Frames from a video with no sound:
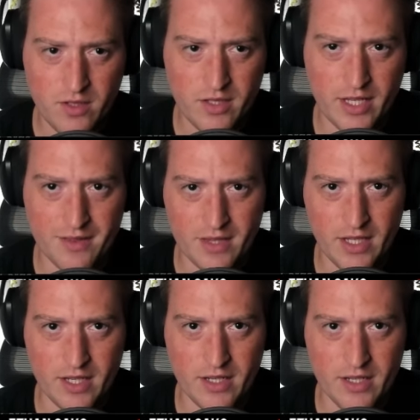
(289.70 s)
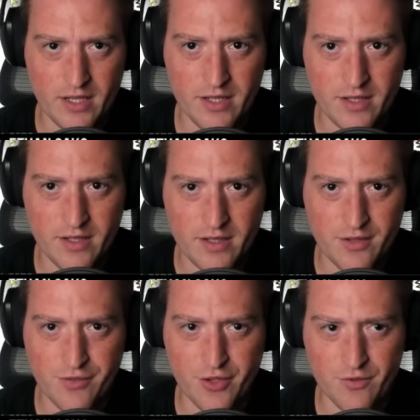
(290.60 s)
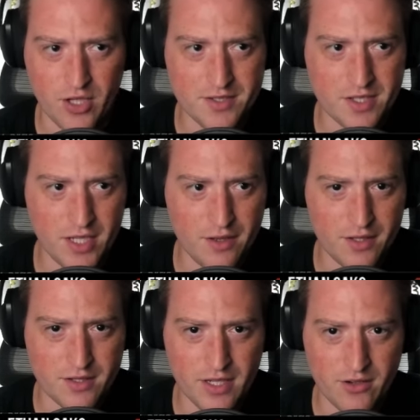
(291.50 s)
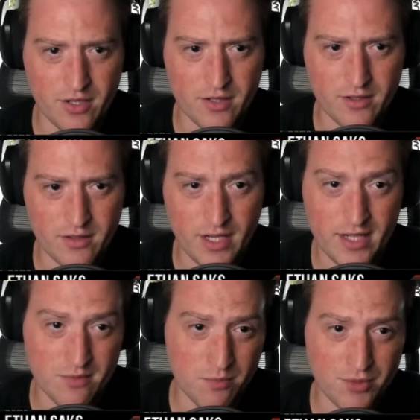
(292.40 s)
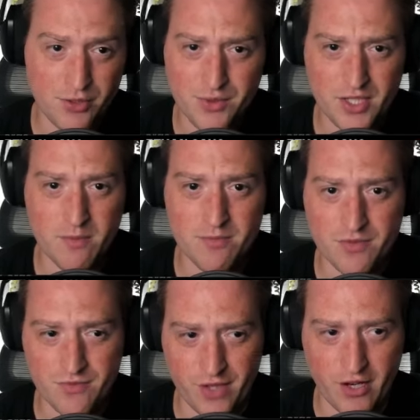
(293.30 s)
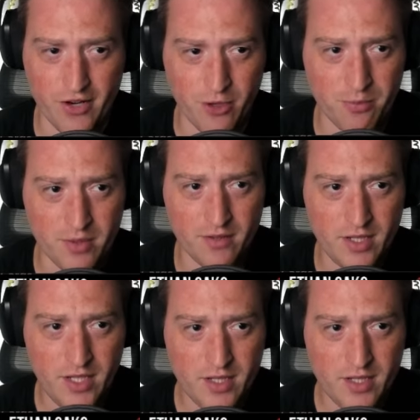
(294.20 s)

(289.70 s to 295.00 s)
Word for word: get the uh, the fear of lost teeth, etc. Nice. Well, blue seems very open.